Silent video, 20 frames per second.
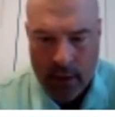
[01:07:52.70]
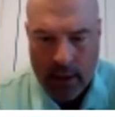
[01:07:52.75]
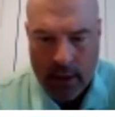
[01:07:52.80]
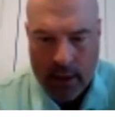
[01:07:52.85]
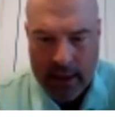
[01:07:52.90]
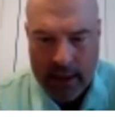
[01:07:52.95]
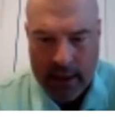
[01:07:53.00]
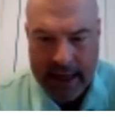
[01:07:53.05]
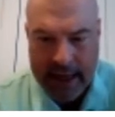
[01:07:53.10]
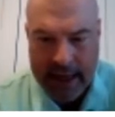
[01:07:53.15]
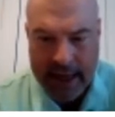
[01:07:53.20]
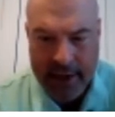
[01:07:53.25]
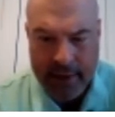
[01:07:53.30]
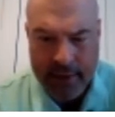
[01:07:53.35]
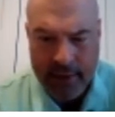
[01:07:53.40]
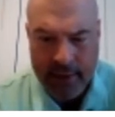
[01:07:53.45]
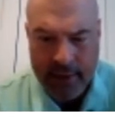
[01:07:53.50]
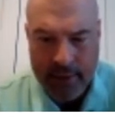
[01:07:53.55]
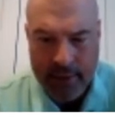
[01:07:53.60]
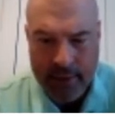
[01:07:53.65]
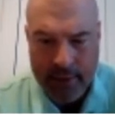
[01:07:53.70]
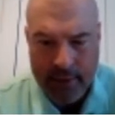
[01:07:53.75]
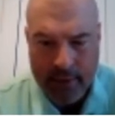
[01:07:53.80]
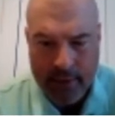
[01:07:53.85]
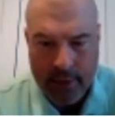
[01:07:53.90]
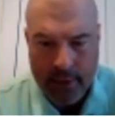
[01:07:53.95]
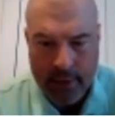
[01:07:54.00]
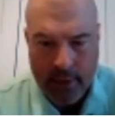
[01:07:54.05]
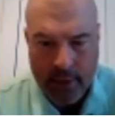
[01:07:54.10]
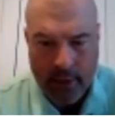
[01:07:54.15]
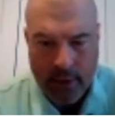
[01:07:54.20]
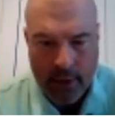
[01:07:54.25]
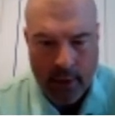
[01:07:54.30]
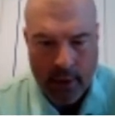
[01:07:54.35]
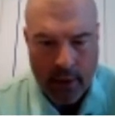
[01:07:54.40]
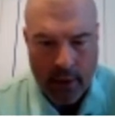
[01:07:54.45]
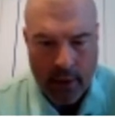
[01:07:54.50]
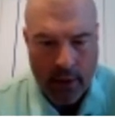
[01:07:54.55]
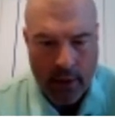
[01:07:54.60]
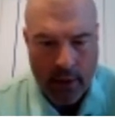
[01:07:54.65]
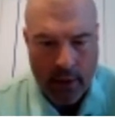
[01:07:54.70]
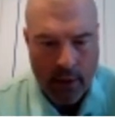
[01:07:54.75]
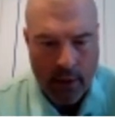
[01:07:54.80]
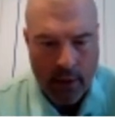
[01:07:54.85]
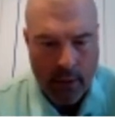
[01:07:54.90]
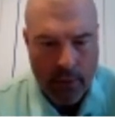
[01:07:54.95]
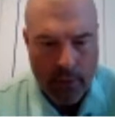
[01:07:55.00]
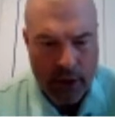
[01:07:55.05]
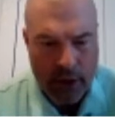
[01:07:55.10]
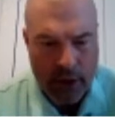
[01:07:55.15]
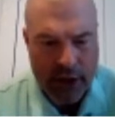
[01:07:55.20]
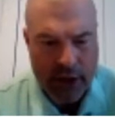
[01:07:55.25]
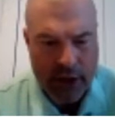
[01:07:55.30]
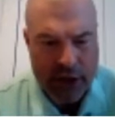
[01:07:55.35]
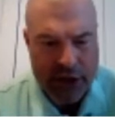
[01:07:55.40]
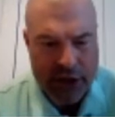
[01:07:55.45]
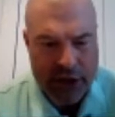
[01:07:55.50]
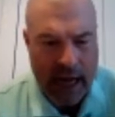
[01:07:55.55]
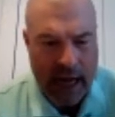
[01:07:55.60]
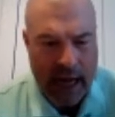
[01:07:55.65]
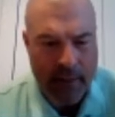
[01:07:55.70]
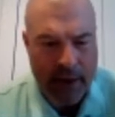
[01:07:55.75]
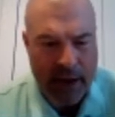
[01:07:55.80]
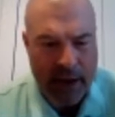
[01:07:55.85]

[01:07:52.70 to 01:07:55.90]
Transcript: And again, really good job.